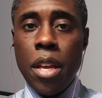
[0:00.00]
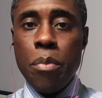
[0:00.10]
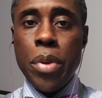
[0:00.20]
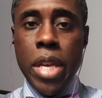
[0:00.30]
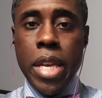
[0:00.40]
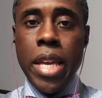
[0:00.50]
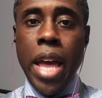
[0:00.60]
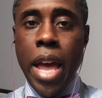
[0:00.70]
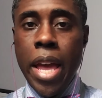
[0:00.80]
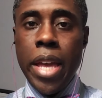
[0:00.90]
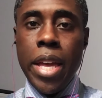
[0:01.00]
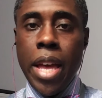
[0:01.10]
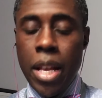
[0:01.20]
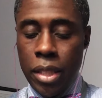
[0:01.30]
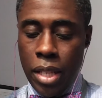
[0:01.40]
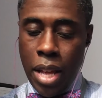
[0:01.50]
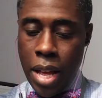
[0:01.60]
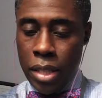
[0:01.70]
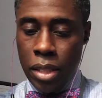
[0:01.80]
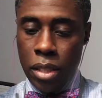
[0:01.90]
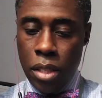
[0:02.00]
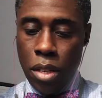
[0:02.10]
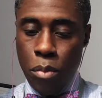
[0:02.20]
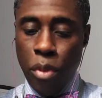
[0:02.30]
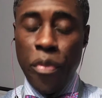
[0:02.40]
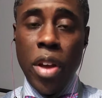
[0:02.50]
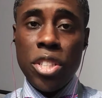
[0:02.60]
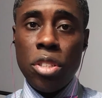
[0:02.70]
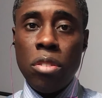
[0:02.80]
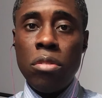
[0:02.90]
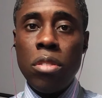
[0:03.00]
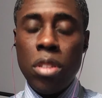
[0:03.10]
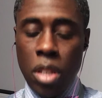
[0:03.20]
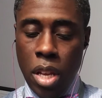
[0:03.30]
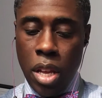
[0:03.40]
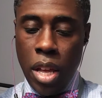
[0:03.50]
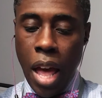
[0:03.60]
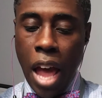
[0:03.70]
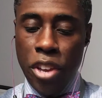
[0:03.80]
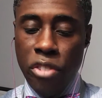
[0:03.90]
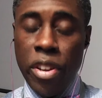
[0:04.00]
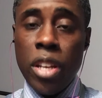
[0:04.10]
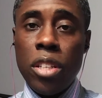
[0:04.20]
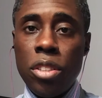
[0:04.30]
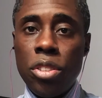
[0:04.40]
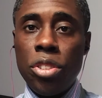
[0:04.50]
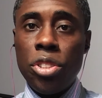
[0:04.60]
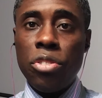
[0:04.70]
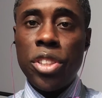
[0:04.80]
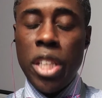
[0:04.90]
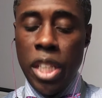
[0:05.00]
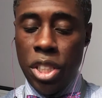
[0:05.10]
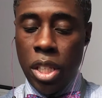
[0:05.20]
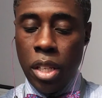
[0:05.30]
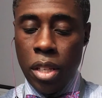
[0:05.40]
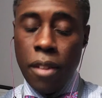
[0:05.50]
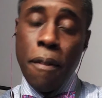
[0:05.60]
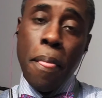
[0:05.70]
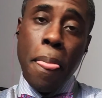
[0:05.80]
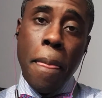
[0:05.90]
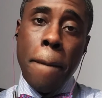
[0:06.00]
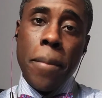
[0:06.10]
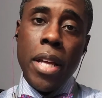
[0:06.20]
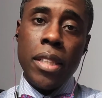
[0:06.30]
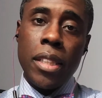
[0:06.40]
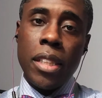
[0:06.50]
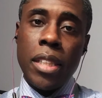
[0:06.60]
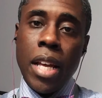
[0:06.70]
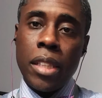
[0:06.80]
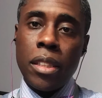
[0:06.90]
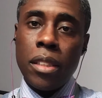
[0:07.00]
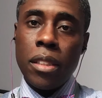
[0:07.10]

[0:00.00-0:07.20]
P-A-S-S. Professional, accurate, strategic, and success.